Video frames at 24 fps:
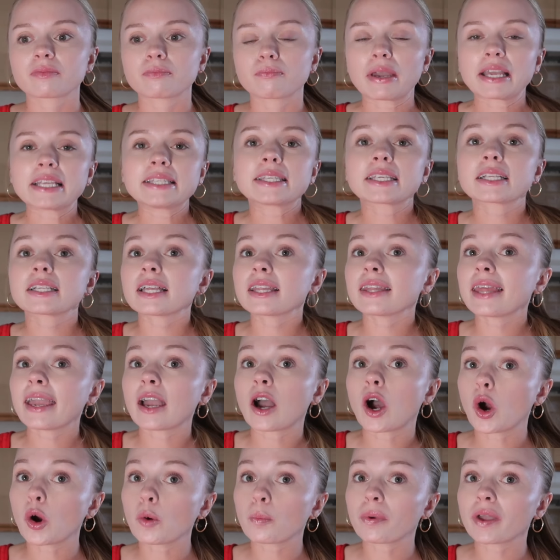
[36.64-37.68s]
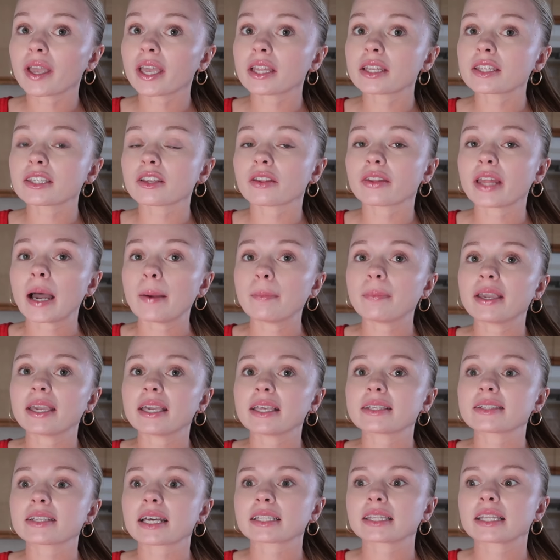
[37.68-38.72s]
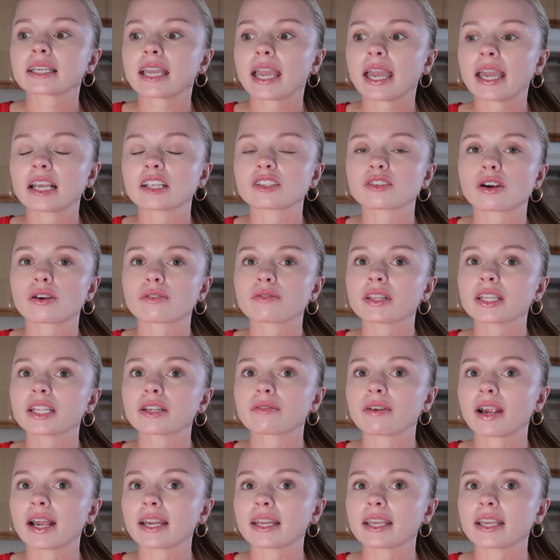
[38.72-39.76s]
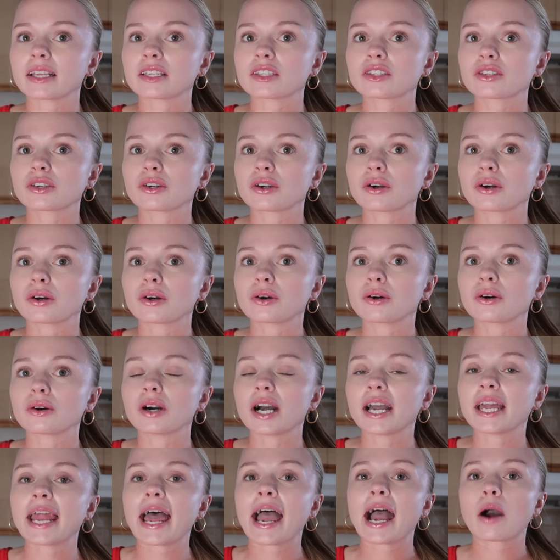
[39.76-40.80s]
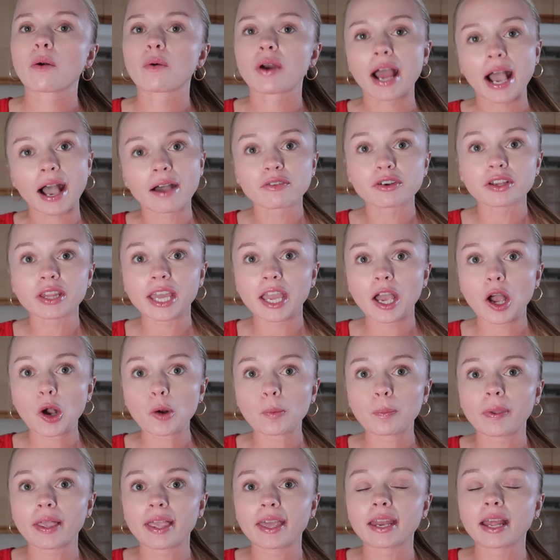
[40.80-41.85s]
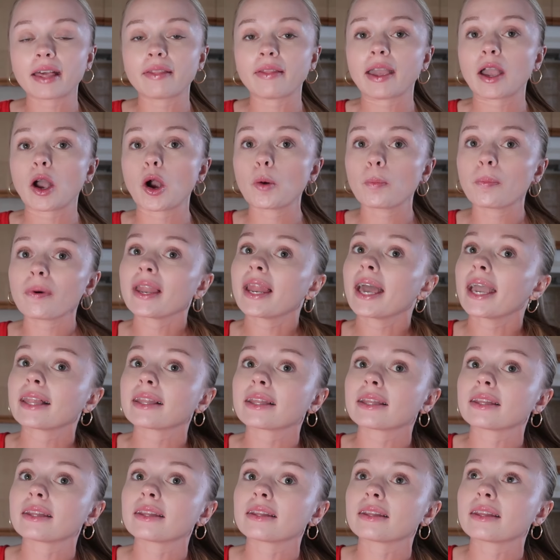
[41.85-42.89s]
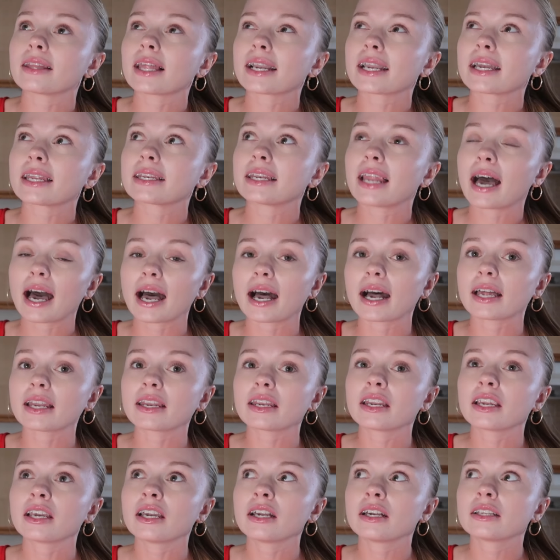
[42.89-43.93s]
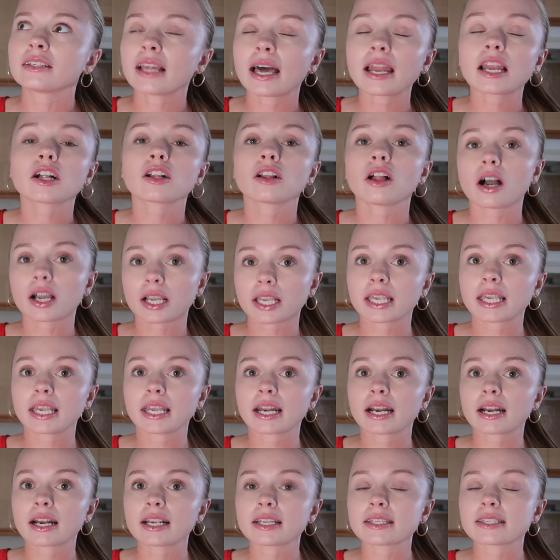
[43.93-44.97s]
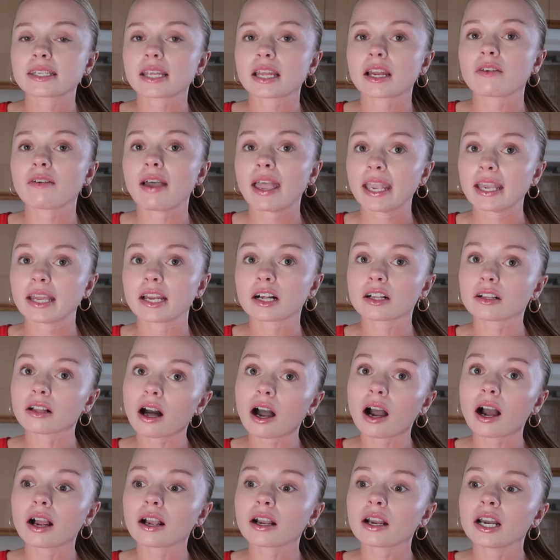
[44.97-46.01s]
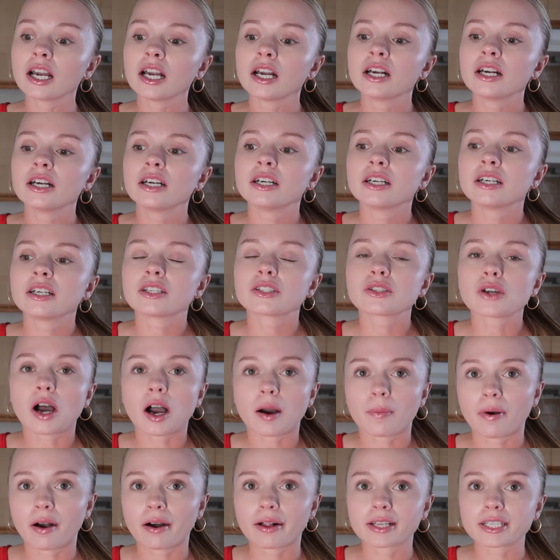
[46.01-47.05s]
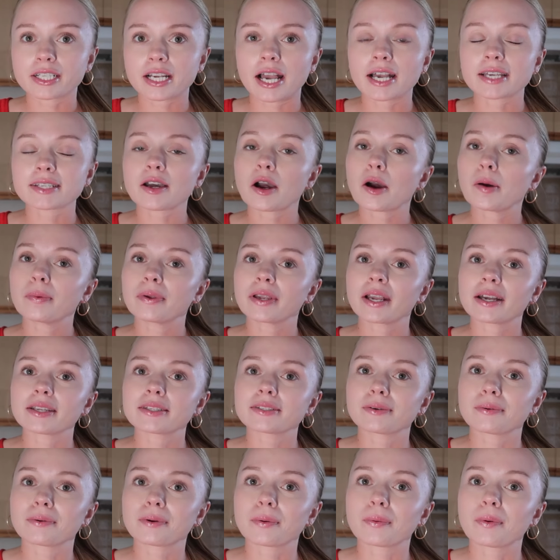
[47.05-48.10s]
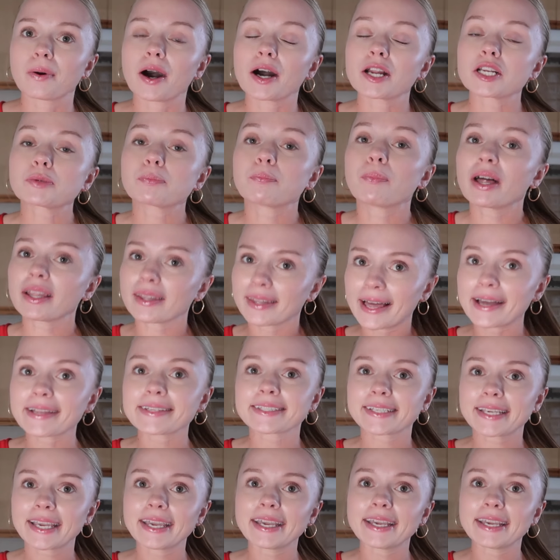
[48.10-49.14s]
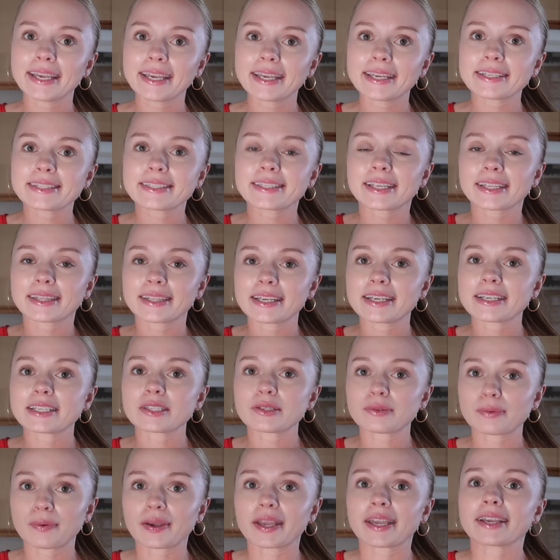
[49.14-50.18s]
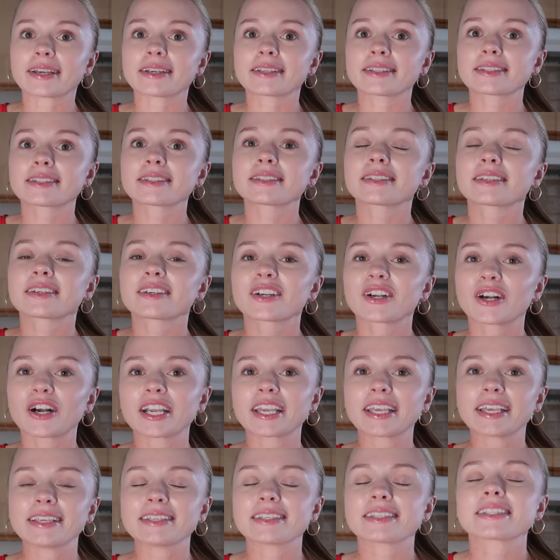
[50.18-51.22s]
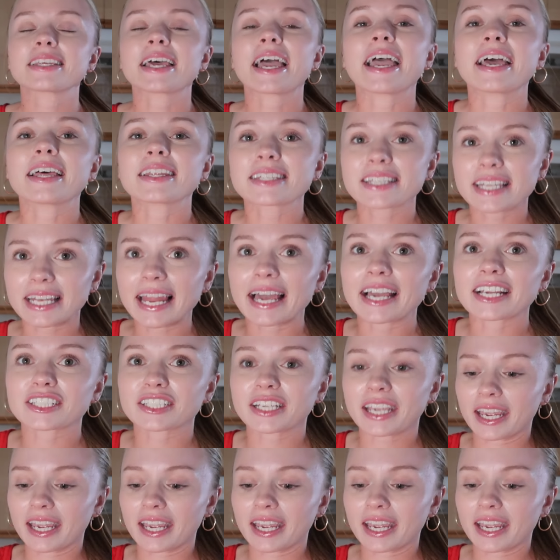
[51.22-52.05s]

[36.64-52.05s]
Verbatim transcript: basically they open so that means like the cakes aren't really ready until an hour after they open and they open a like at nine nine o'clock here instead of eight o'clock so i apologize i hope you guys still want to watch but let's get into this week's cookies slash